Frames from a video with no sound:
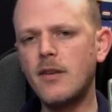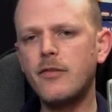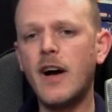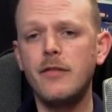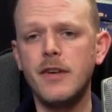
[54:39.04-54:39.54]

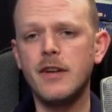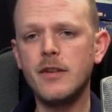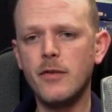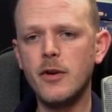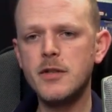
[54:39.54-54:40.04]
5-year
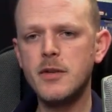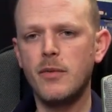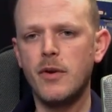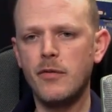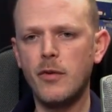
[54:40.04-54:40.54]

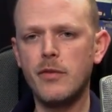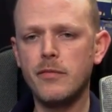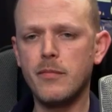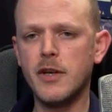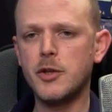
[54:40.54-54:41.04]
anniversary
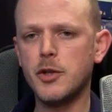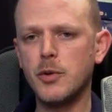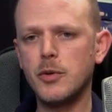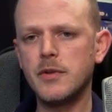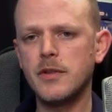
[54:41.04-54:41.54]
with my
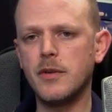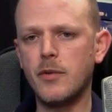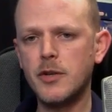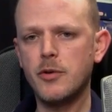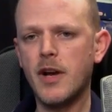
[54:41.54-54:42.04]
show, The
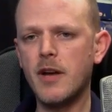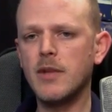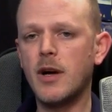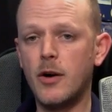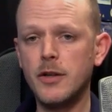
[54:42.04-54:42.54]
Retro
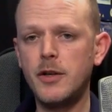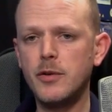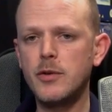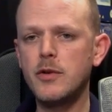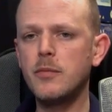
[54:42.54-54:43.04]
Gambler, on
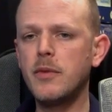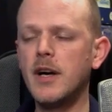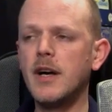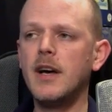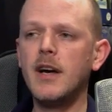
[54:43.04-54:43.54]
YouTube.
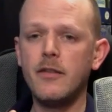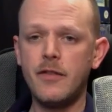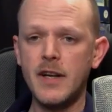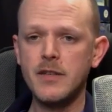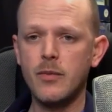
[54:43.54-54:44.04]

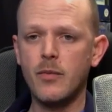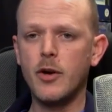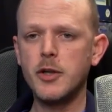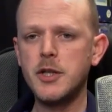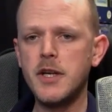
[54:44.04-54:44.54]
Thanks for
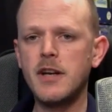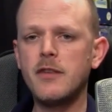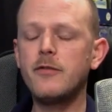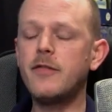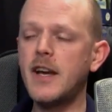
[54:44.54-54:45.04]
watching.
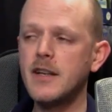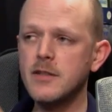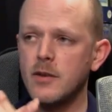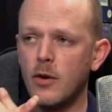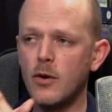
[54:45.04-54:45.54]

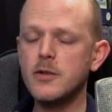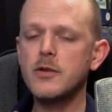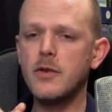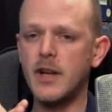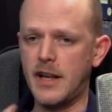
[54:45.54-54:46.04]
Thanks
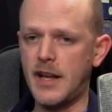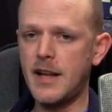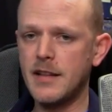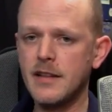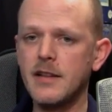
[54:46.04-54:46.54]
also
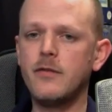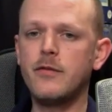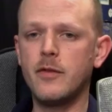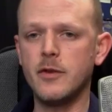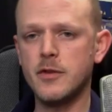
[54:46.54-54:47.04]
again
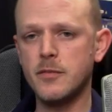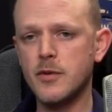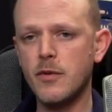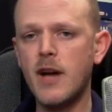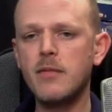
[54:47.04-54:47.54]
for
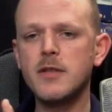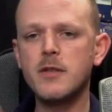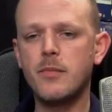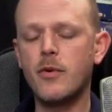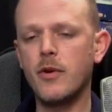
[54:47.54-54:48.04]
subscribing,
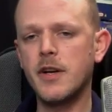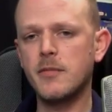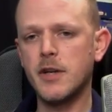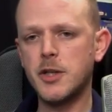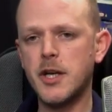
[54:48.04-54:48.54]

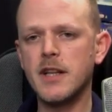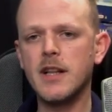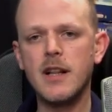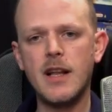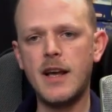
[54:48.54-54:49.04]
supporting my
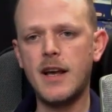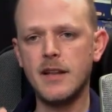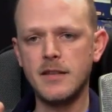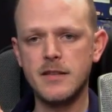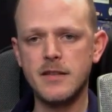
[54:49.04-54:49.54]
channel, and